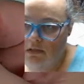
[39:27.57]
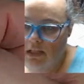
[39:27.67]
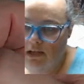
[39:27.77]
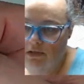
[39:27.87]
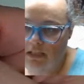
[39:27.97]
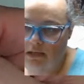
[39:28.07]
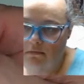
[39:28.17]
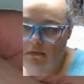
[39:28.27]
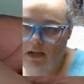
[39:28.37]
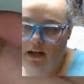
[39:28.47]
Now,
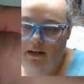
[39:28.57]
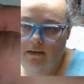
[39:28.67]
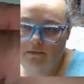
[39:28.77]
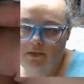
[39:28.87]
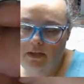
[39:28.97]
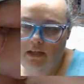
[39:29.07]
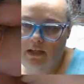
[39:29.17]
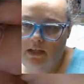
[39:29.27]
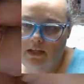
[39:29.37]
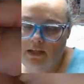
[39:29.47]
some of
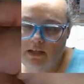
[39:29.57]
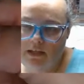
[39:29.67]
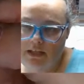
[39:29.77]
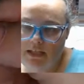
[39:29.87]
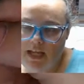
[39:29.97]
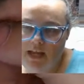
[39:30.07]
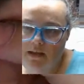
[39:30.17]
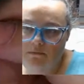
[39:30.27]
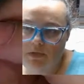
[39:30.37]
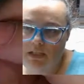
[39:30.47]
the
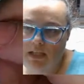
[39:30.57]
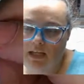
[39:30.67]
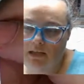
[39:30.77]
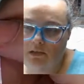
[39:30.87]
stamps and the